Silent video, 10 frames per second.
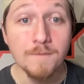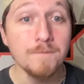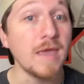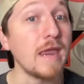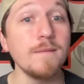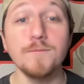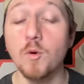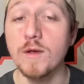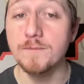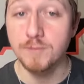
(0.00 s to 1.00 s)

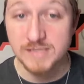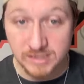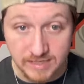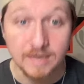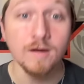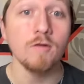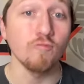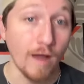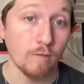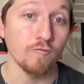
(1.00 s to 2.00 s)
pinpoint, pristine
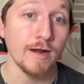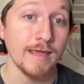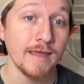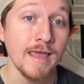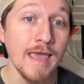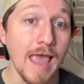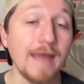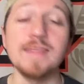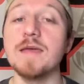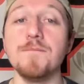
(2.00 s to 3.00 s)
route running,
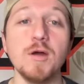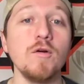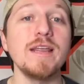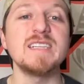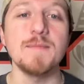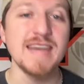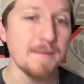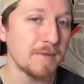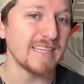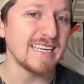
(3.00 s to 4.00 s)
and the ability to
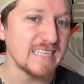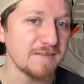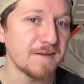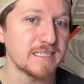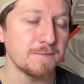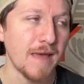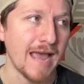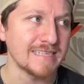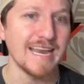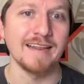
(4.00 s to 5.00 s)
manipulate defensive
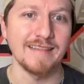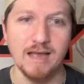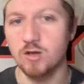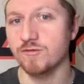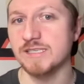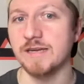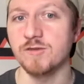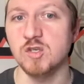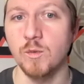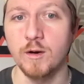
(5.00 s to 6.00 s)
backs and allow your
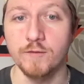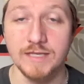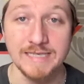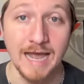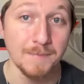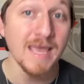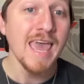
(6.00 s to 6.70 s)
receivers to win over the top.